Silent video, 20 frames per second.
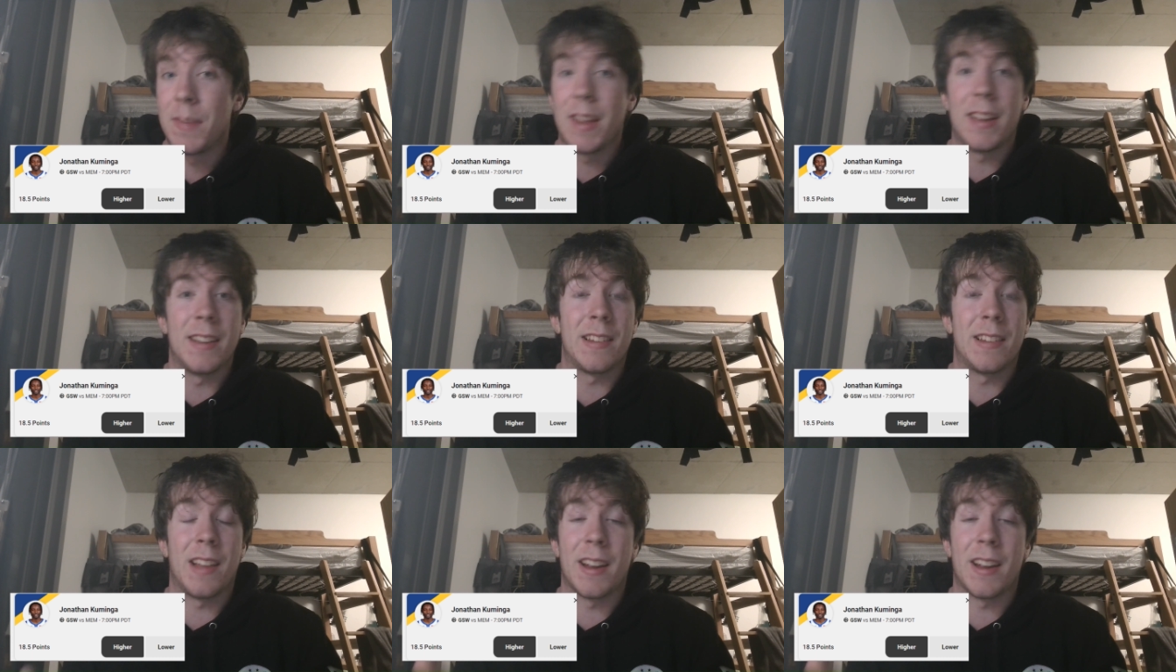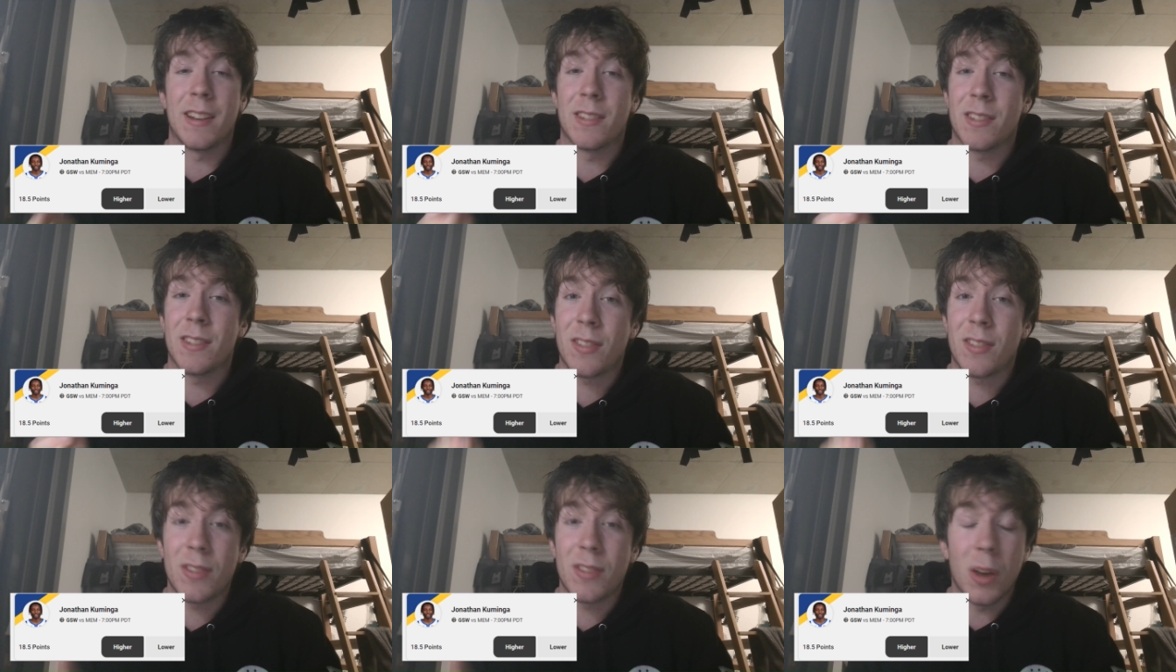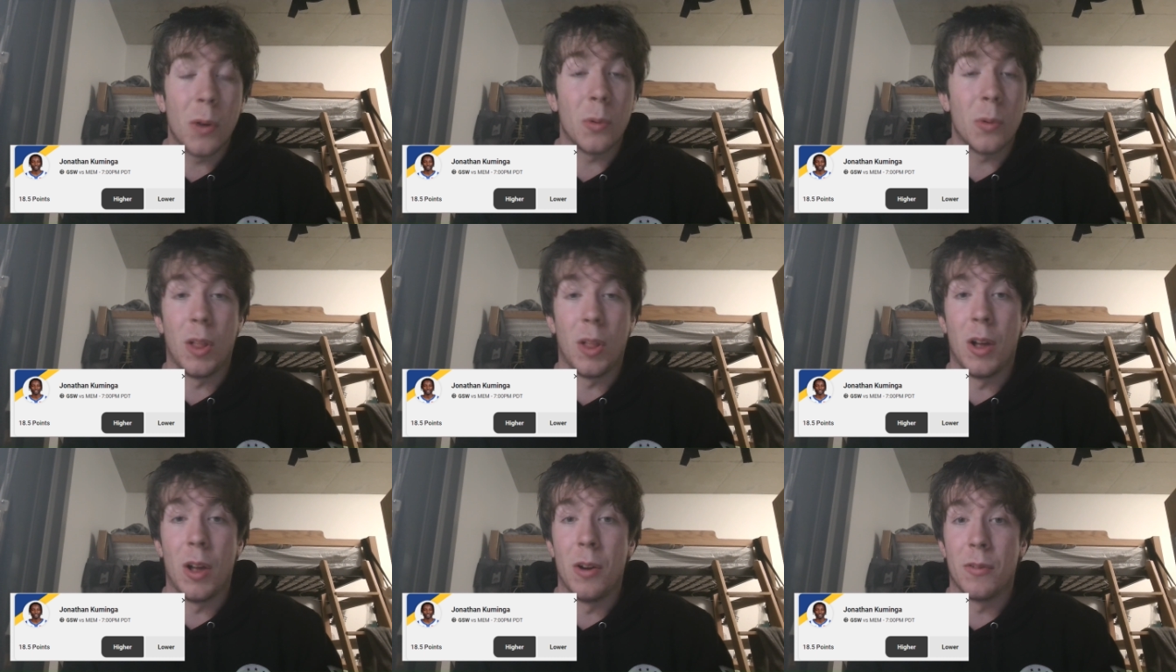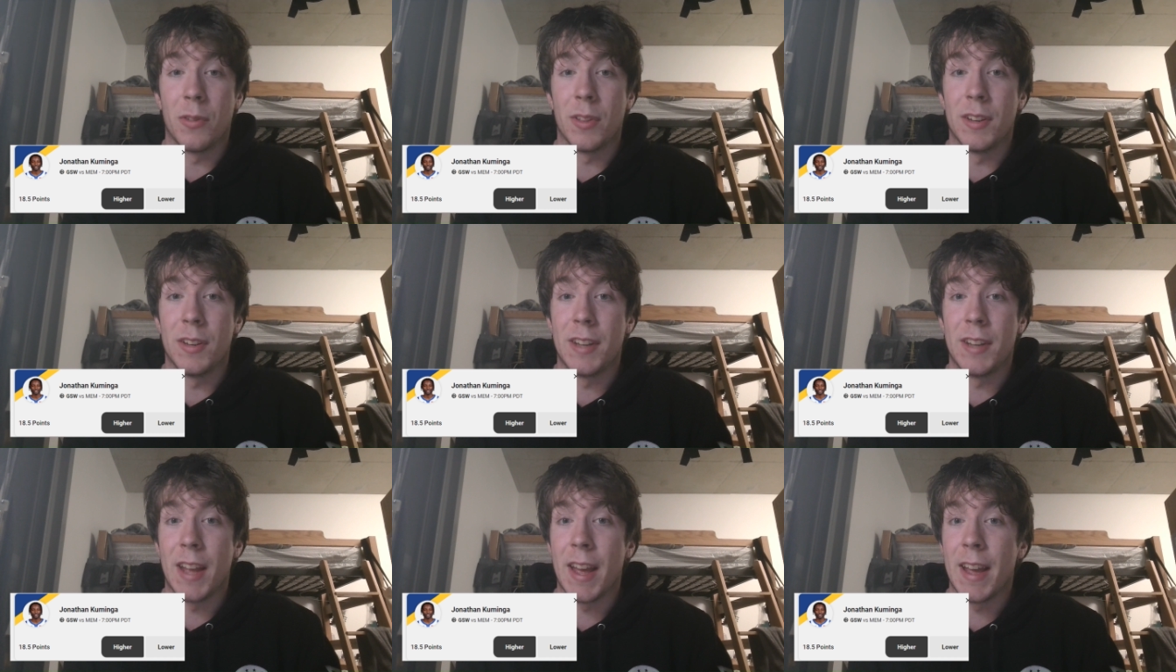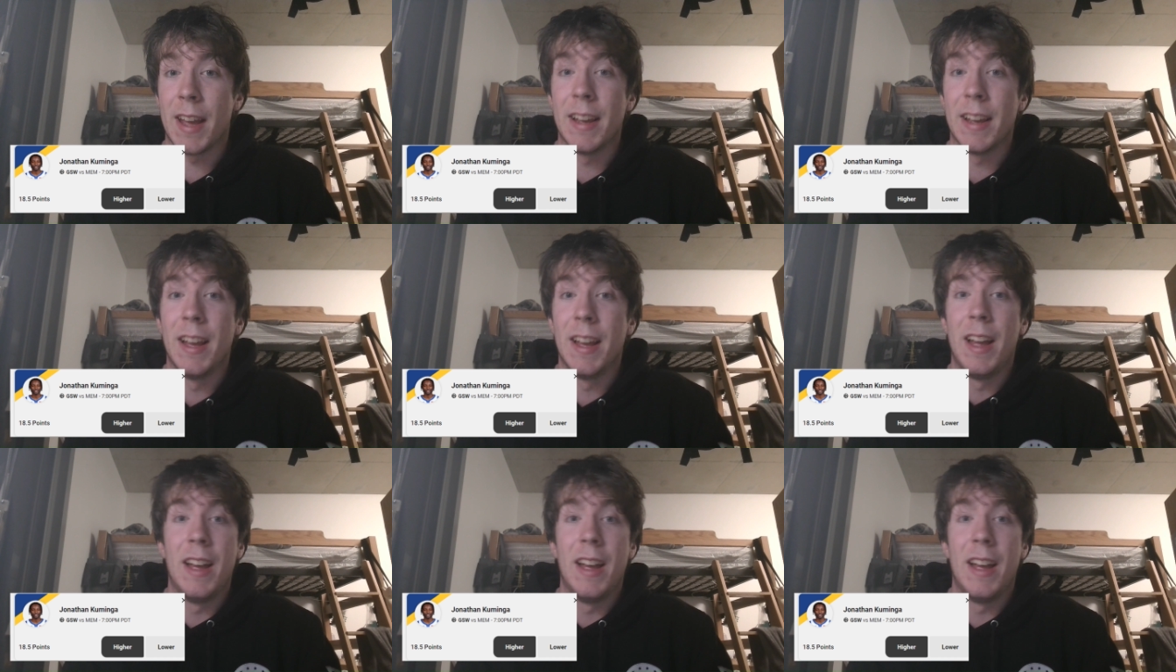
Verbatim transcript: His line is so low for the day.